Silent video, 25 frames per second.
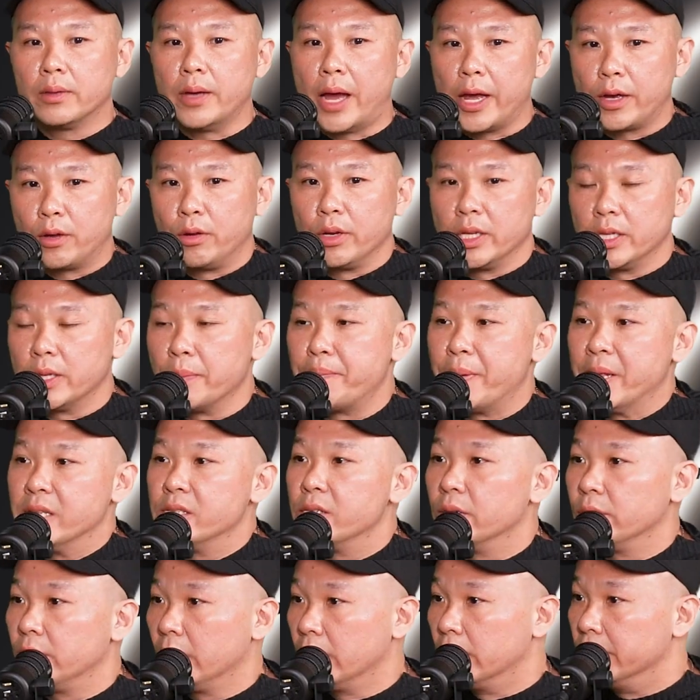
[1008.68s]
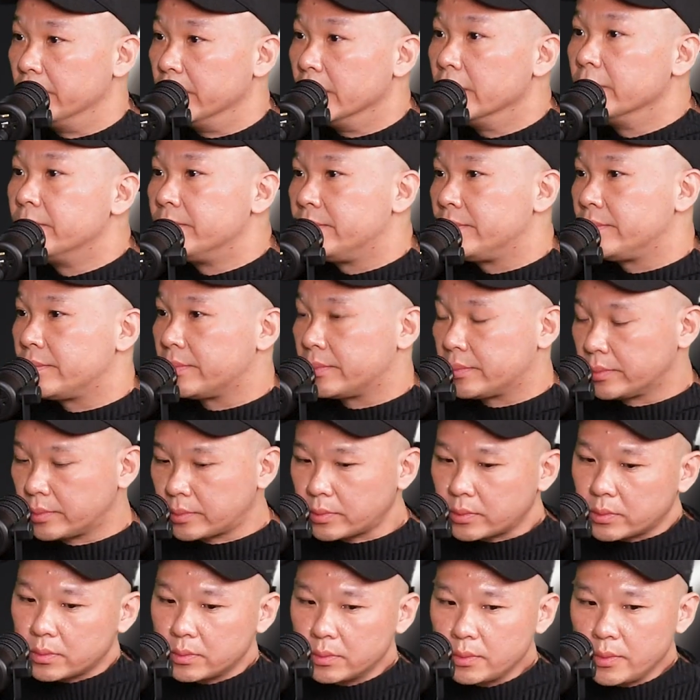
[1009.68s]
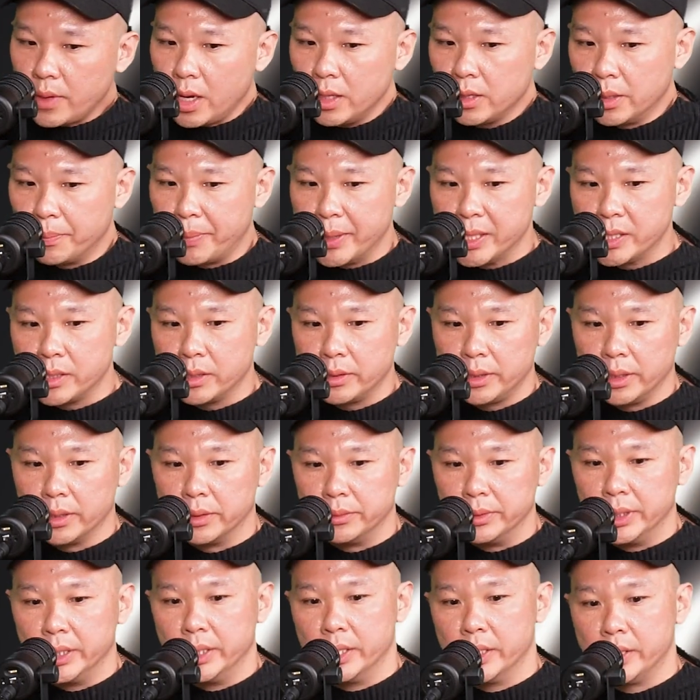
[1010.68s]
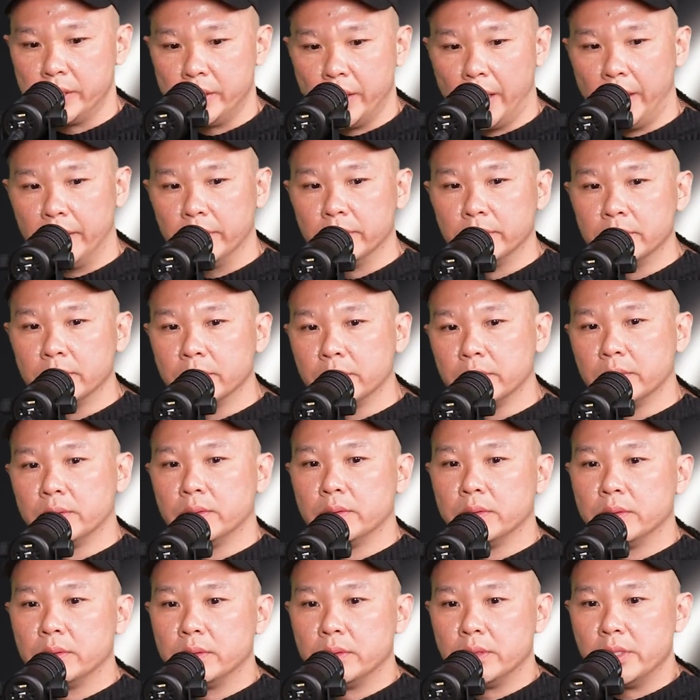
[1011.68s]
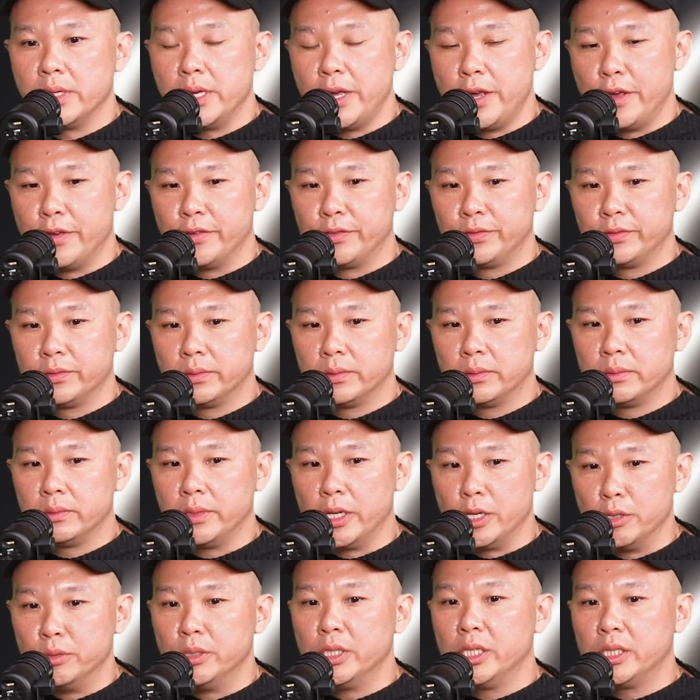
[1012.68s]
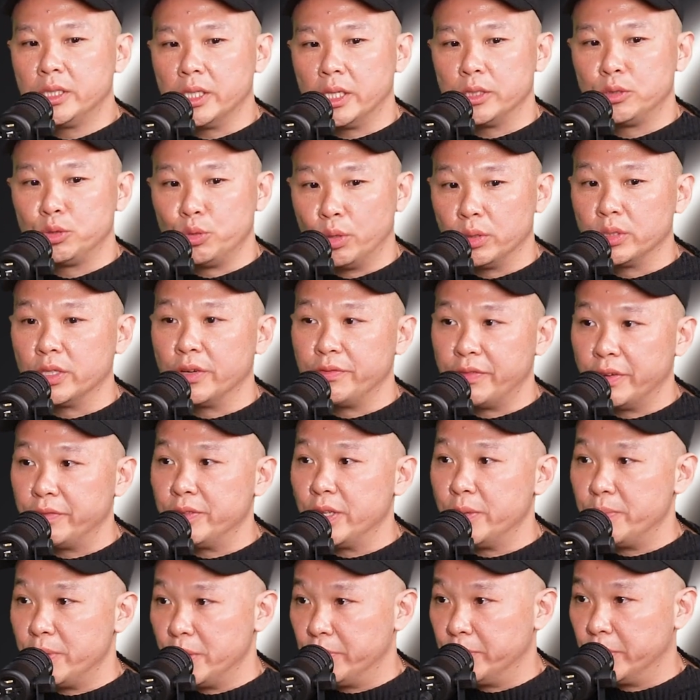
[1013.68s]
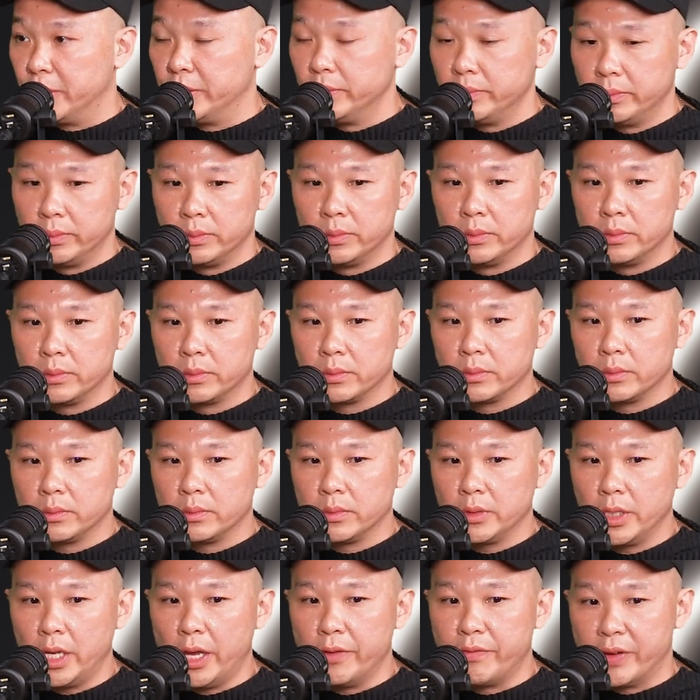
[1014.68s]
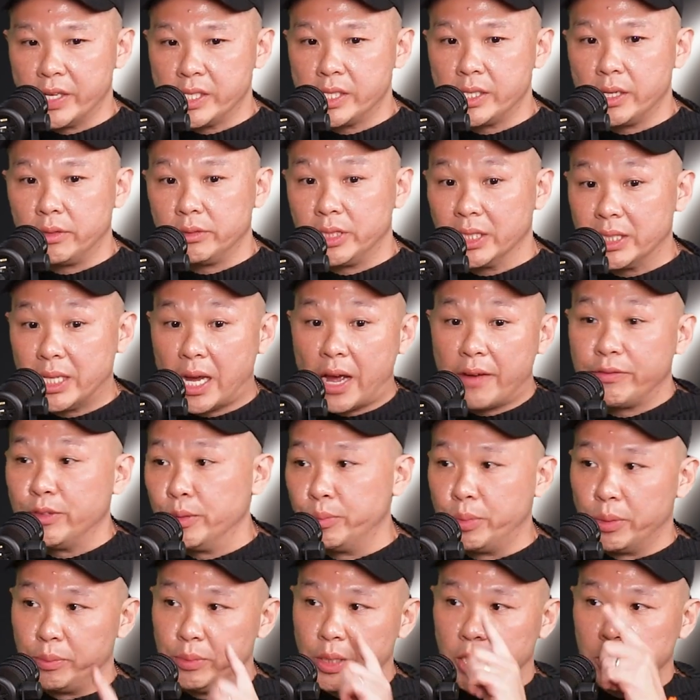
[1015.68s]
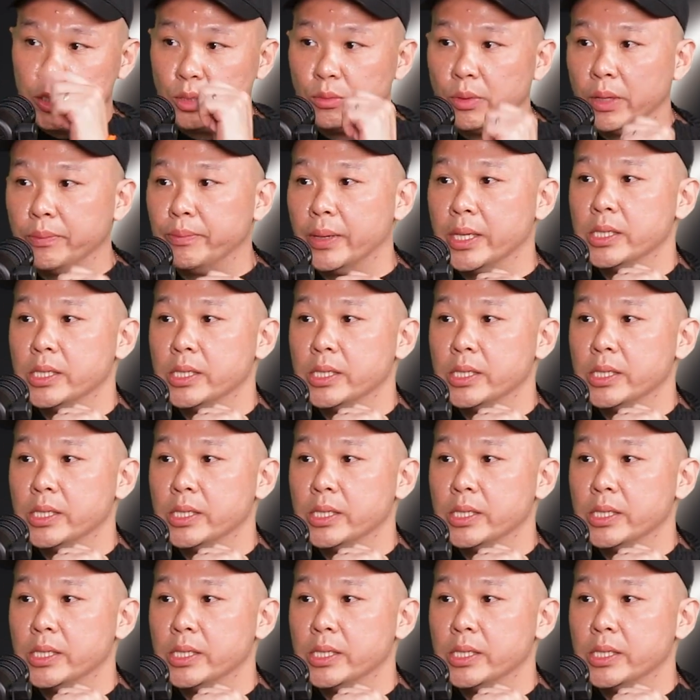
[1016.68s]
I call it the pencil theory. The pencil theory is that if Indonesia has 250 people, if I sell just half the population one